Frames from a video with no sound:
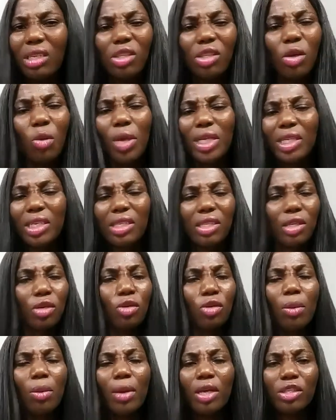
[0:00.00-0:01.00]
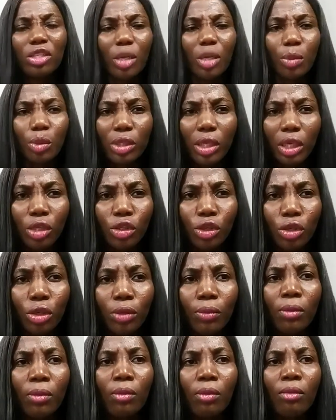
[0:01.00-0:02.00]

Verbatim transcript: somewhere says they don't know about child protection